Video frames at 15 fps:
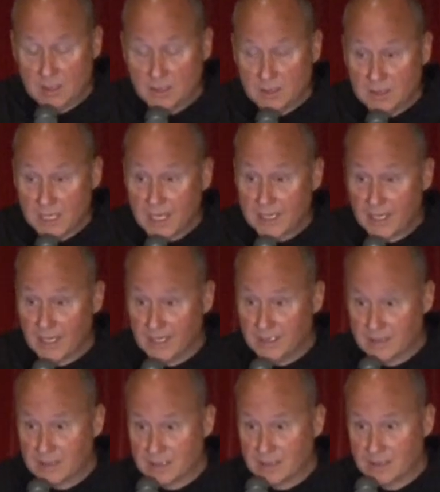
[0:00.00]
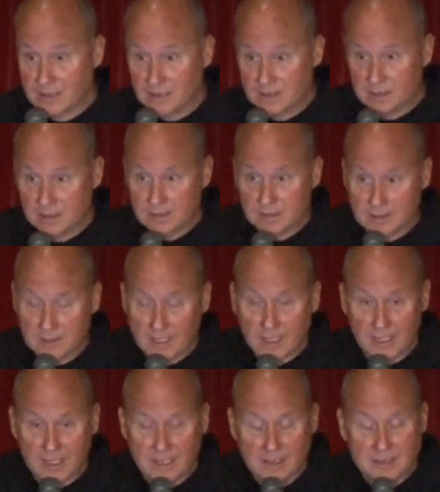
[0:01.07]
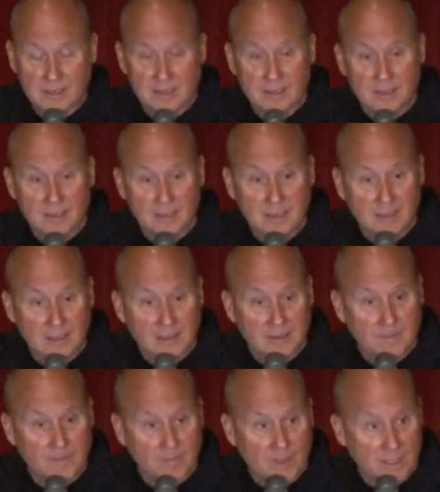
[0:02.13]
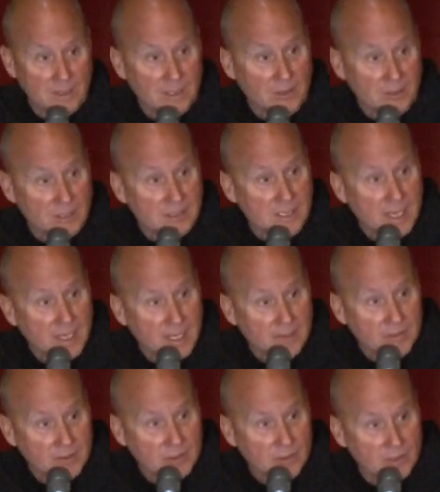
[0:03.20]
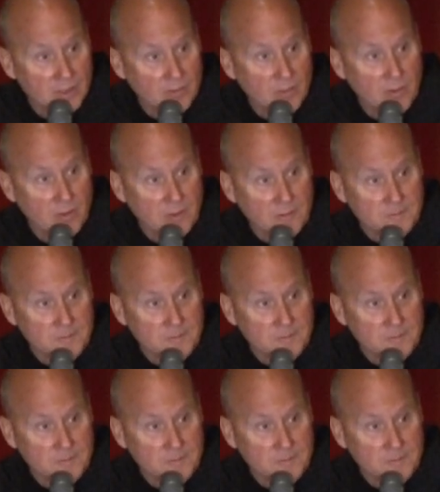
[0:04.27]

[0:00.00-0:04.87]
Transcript: decades, decades, until she's not able to anymore.